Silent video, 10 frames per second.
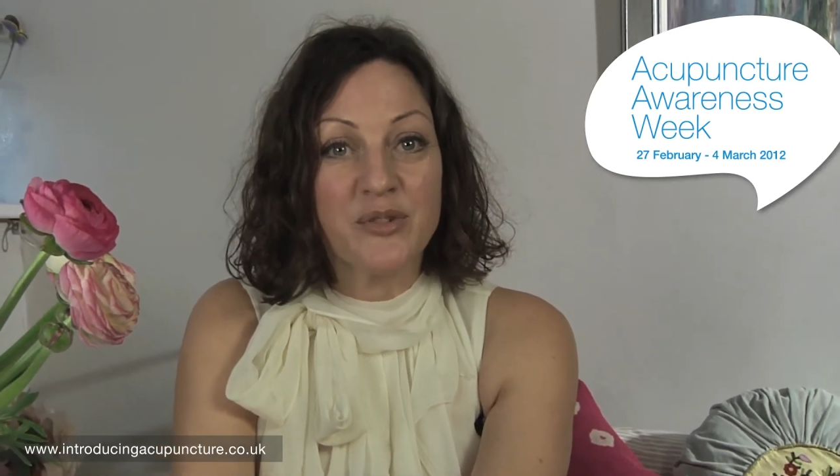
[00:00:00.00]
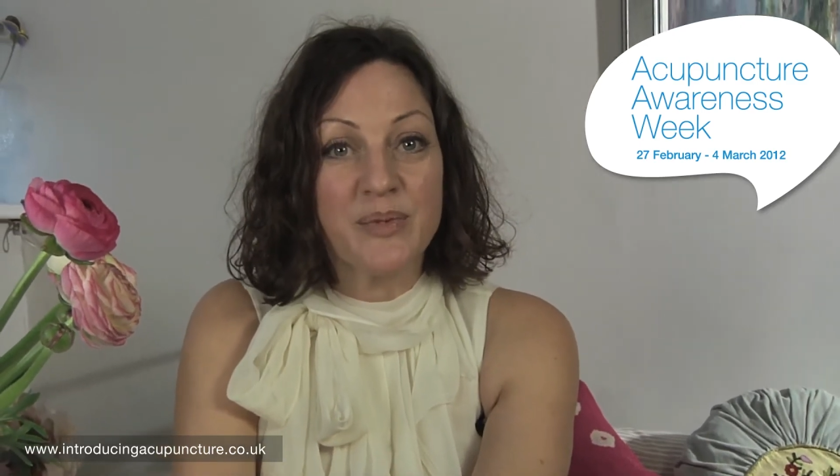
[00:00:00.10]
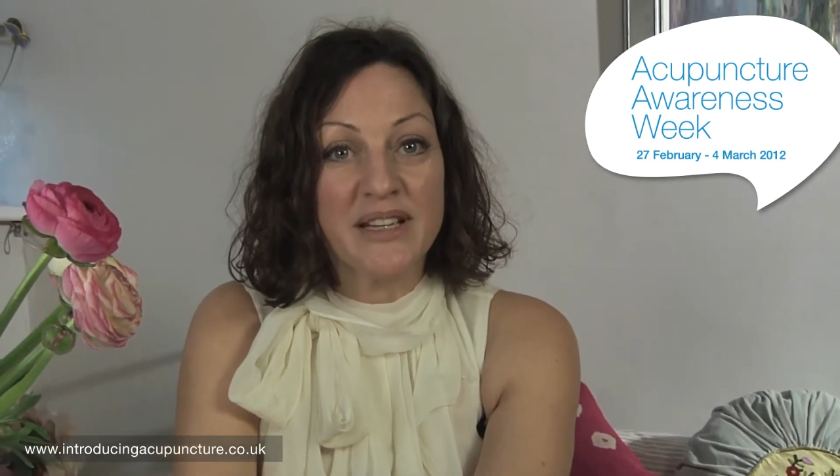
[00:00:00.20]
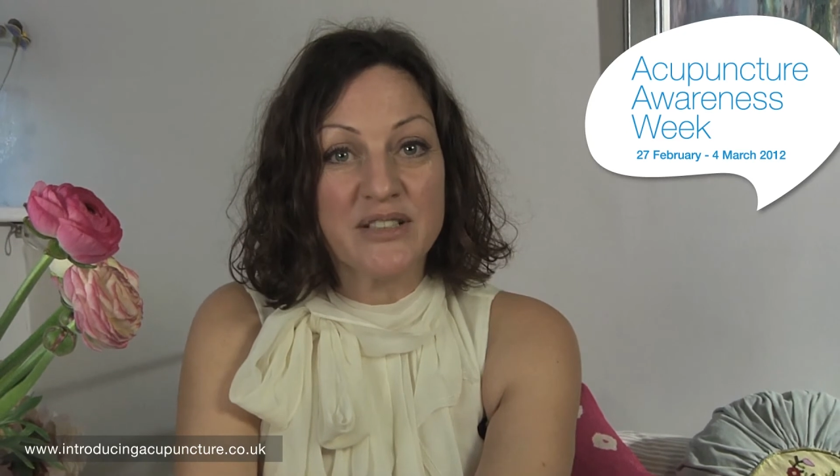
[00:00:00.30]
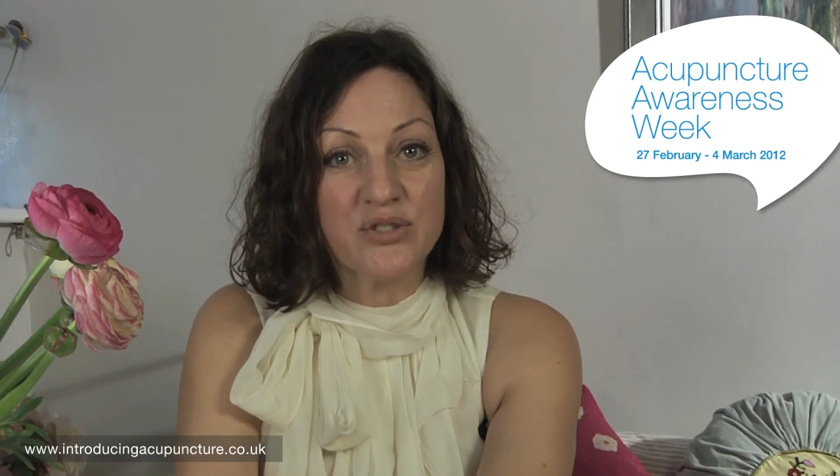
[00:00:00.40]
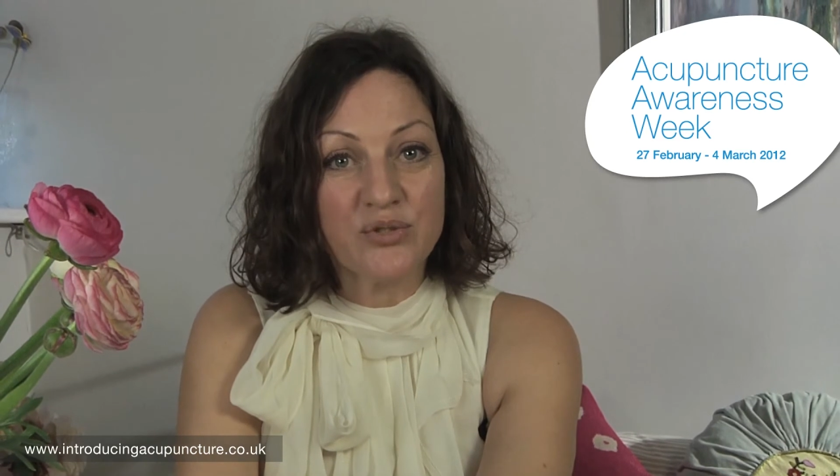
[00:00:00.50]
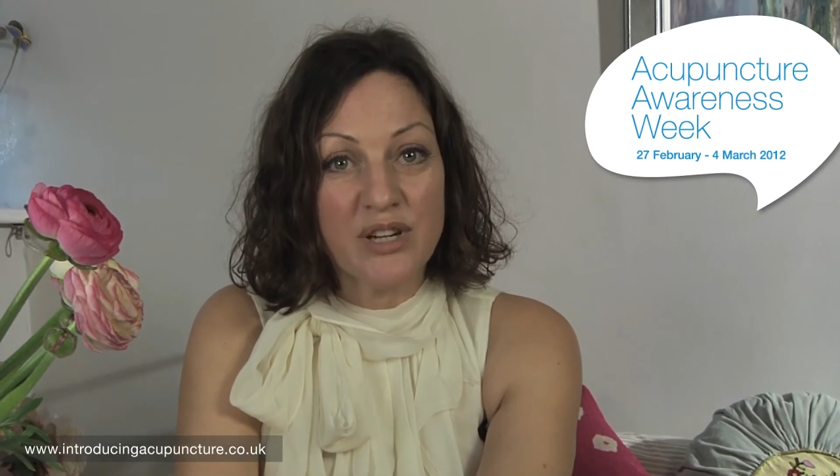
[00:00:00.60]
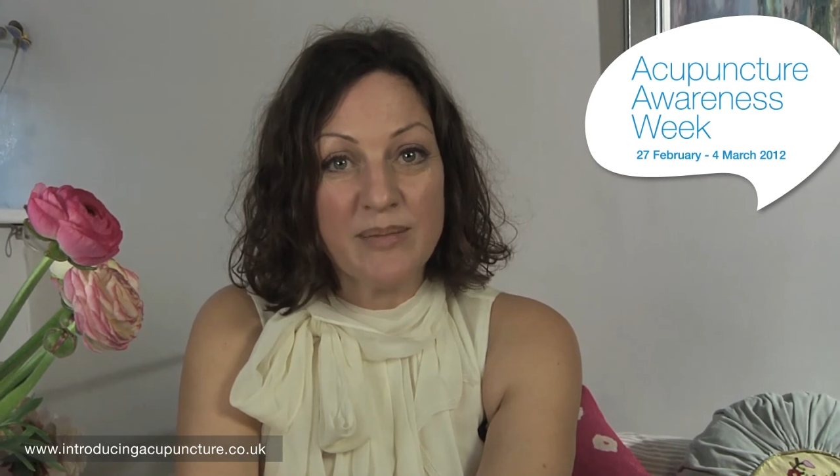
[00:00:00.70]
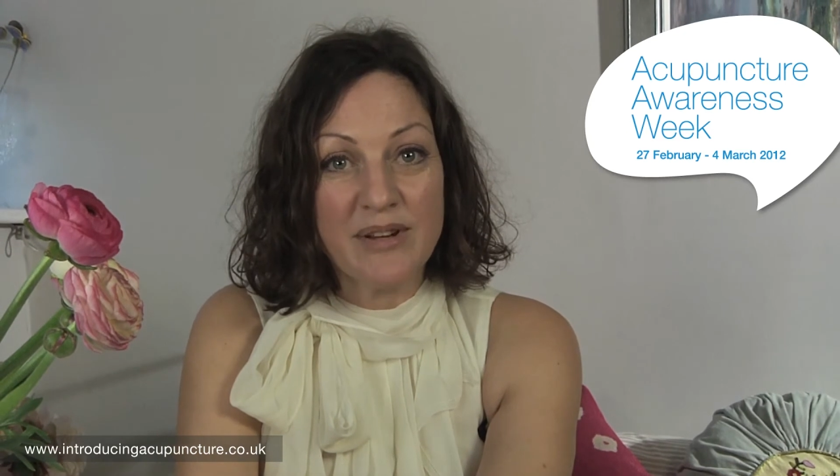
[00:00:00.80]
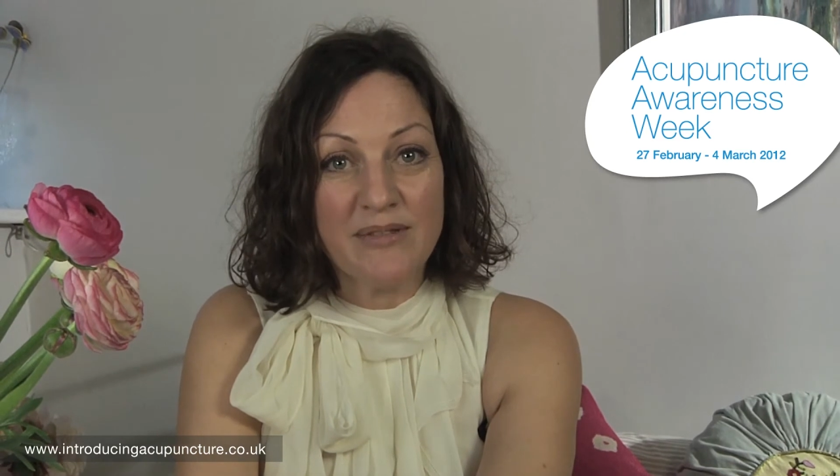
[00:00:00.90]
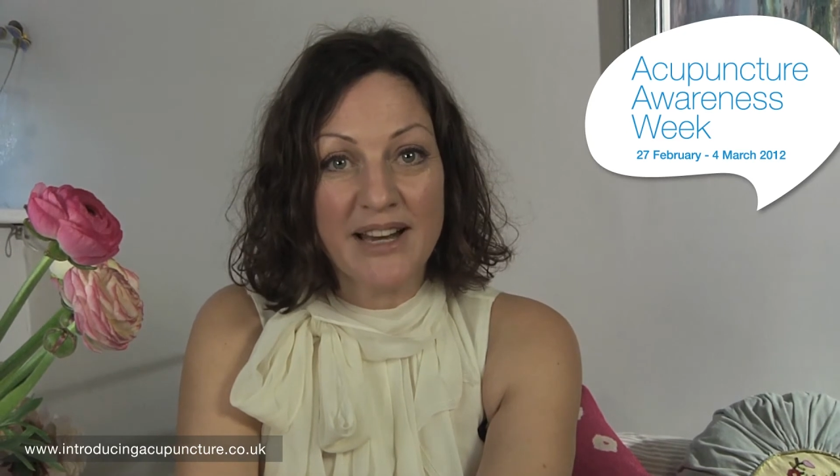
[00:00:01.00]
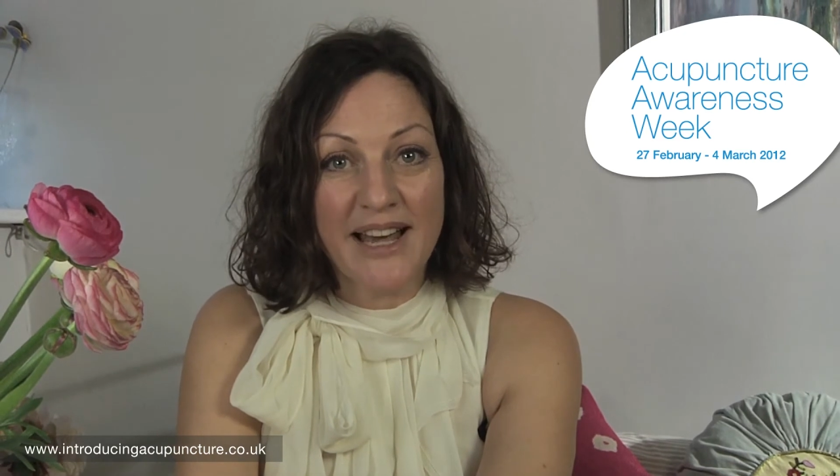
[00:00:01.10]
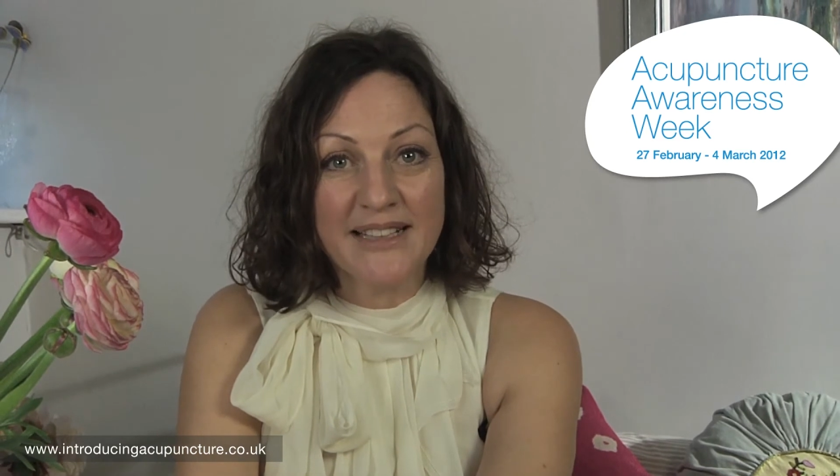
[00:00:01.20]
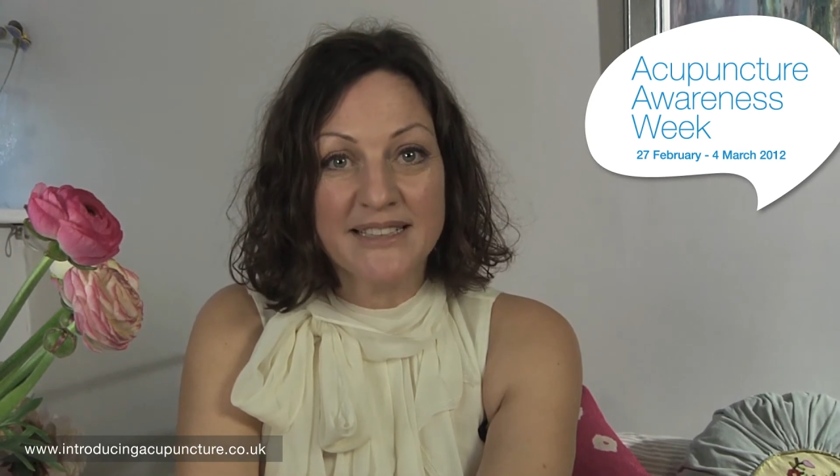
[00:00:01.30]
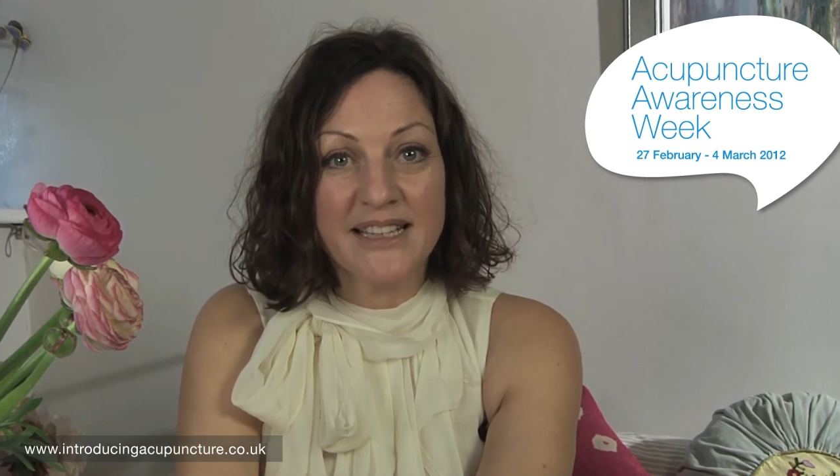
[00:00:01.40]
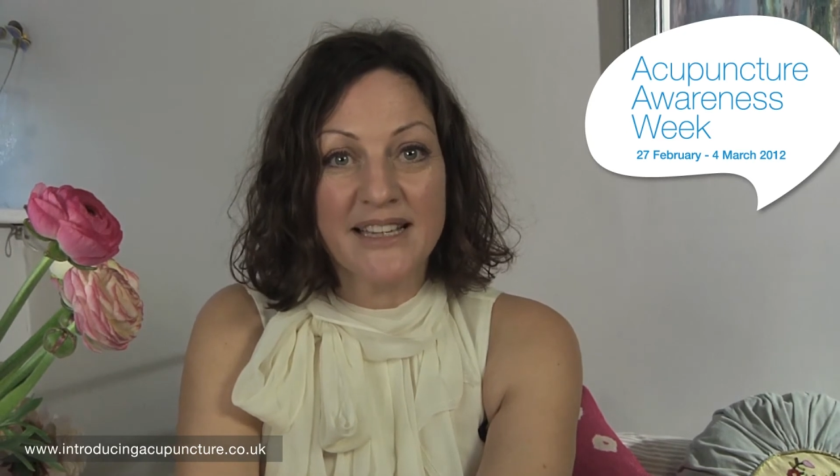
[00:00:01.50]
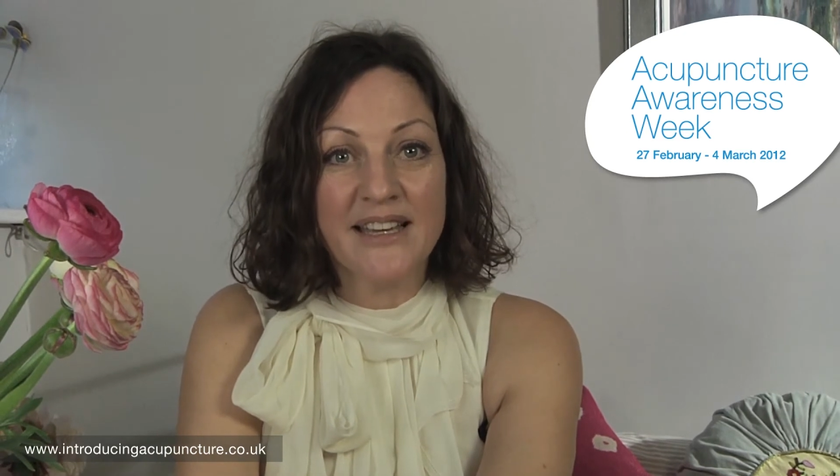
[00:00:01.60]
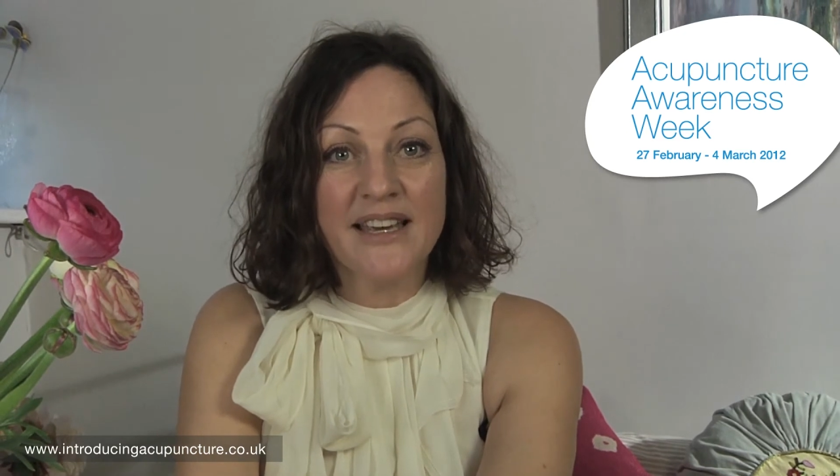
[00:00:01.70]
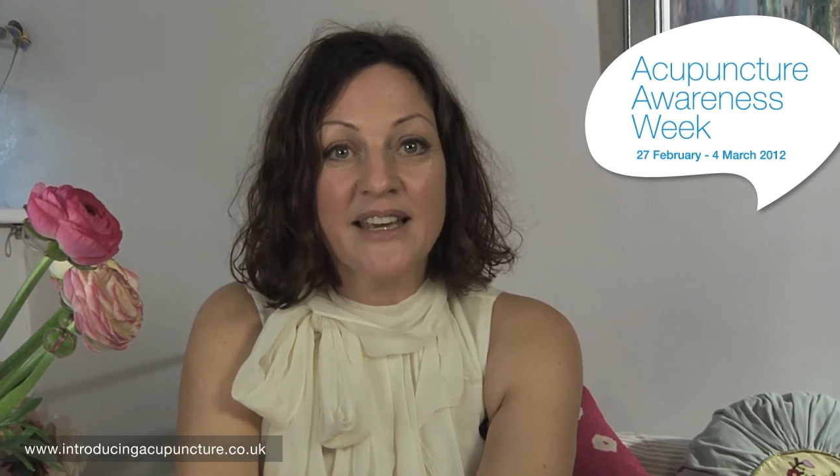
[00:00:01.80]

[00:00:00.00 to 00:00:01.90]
to be extremely relaxing.